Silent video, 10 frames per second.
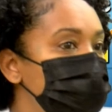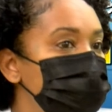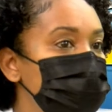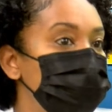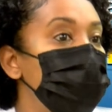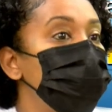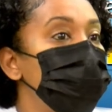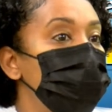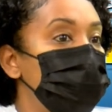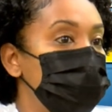see if that will
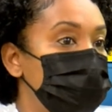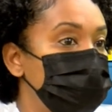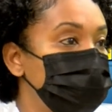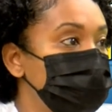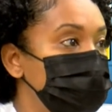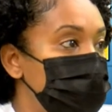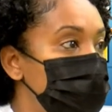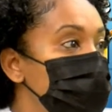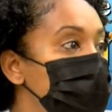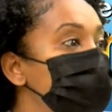take it up. Mm-hmm. All right,
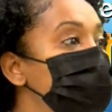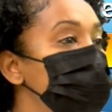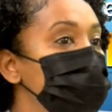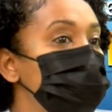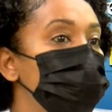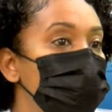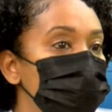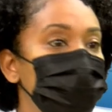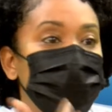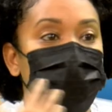because that means the COVID
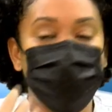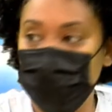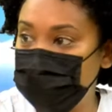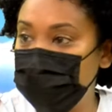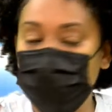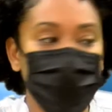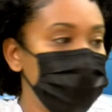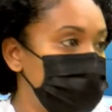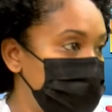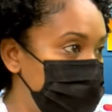is affecting
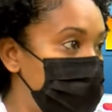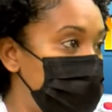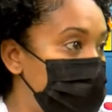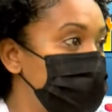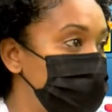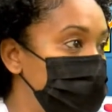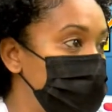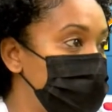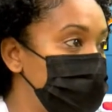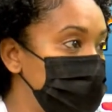a part of the lungs.